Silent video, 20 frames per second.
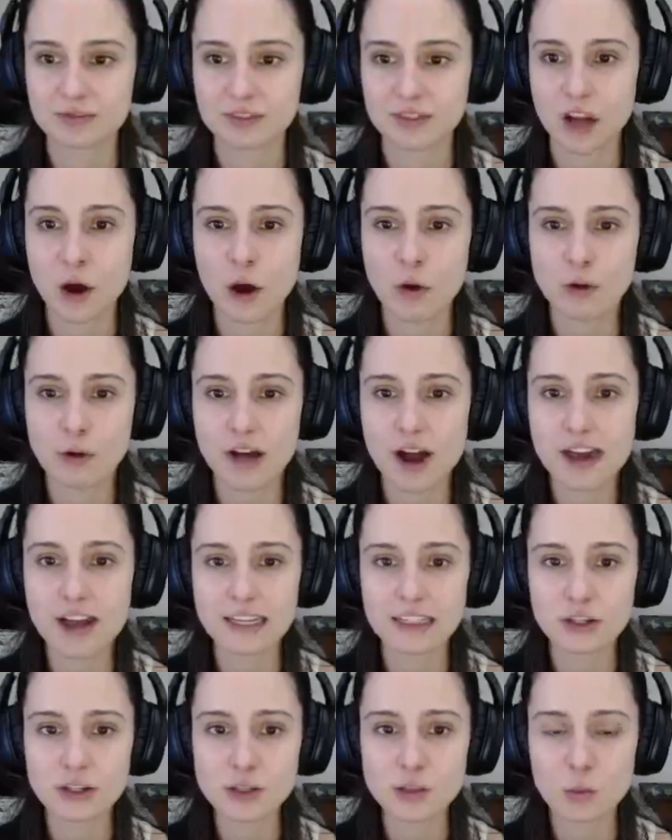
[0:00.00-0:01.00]
Oh god, it
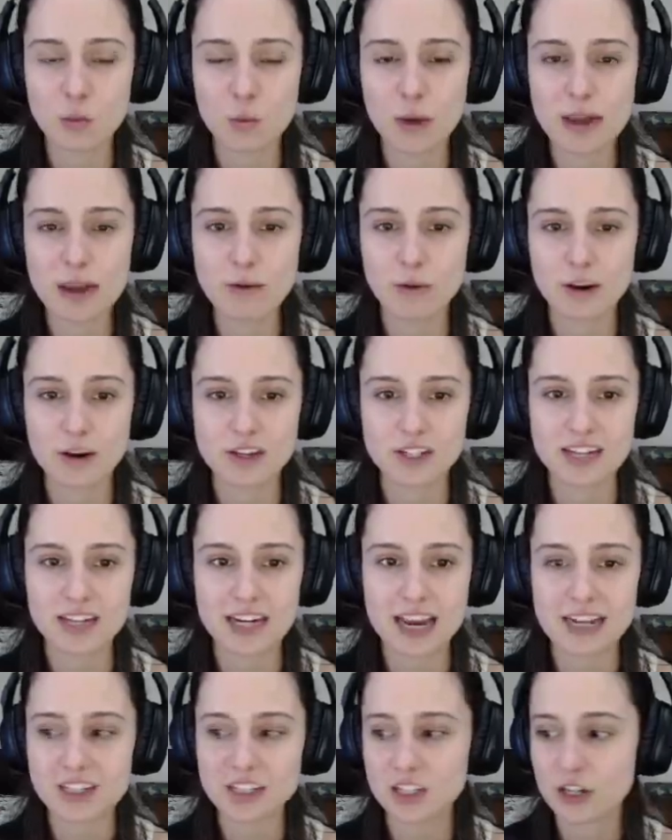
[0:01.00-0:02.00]
looks way worse at
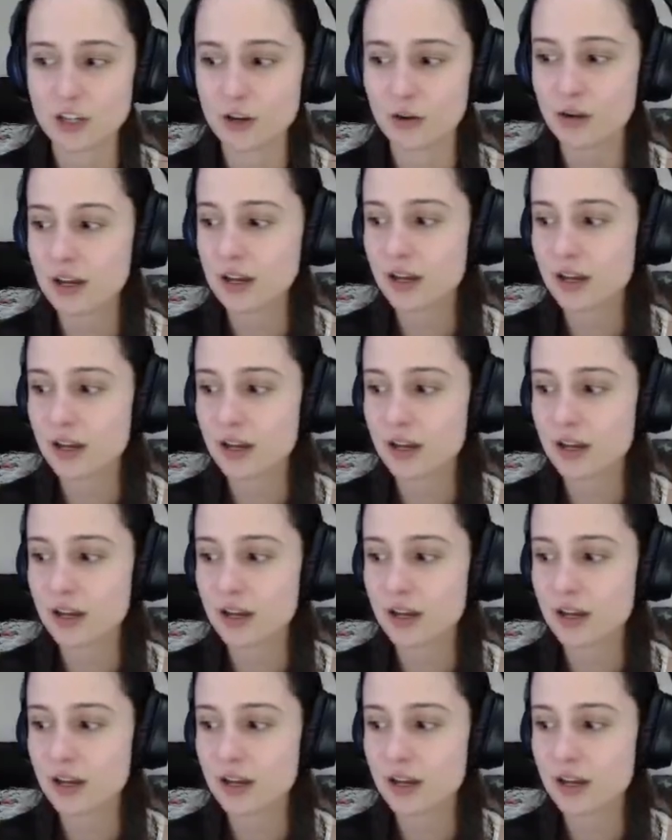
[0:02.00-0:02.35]
night too.